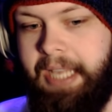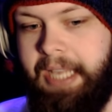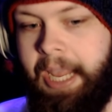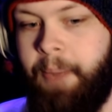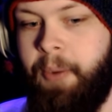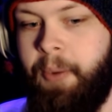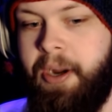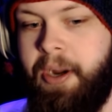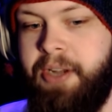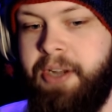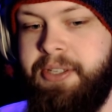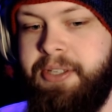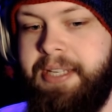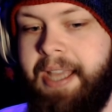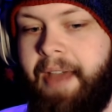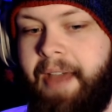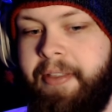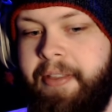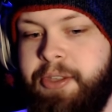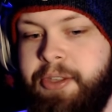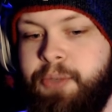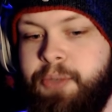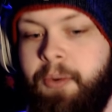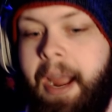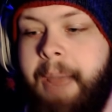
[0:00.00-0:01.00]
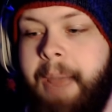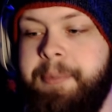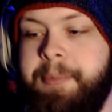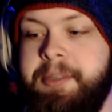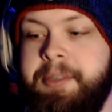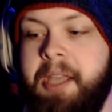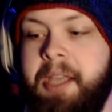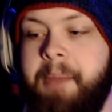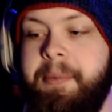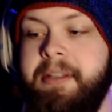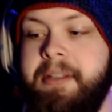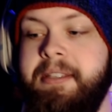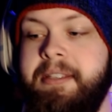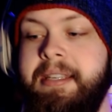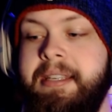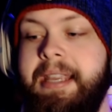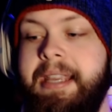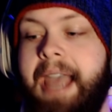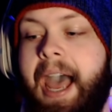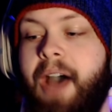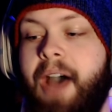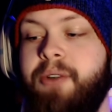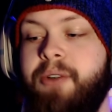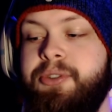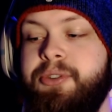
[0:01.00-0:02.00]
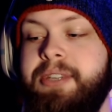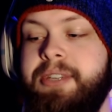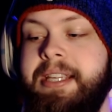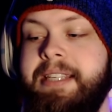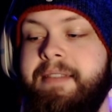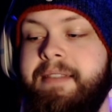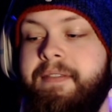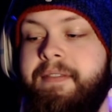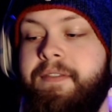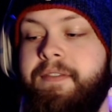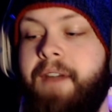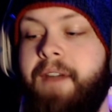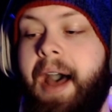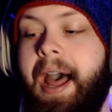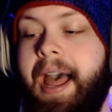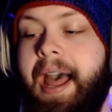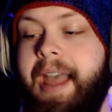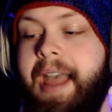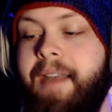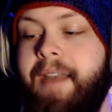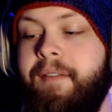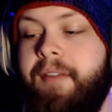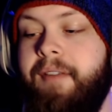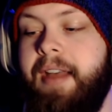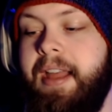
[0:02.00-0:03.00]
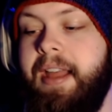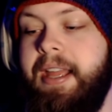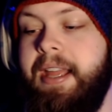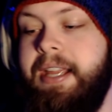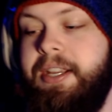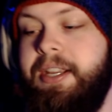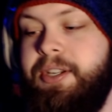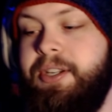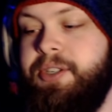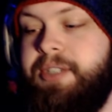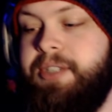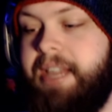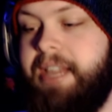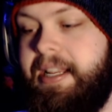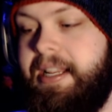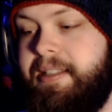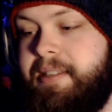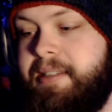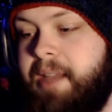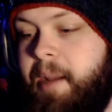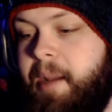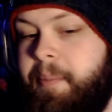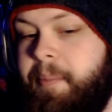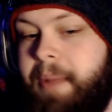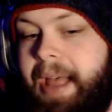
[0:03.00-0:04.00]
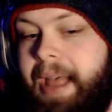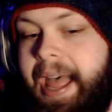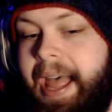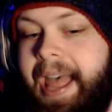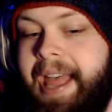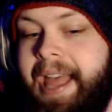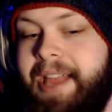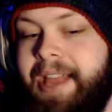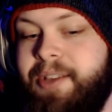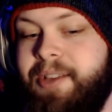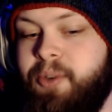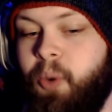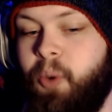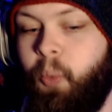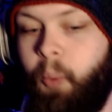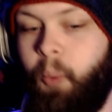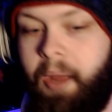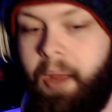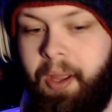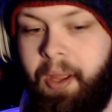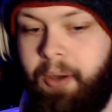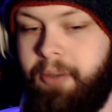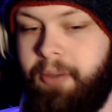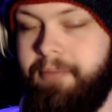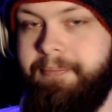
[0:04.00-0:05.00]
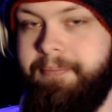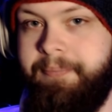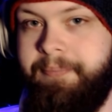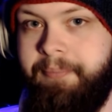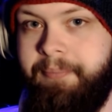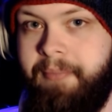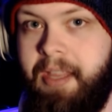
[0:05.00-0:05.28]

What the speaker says: And we're going to see how this wraps up and see how Season 5 sets up as well.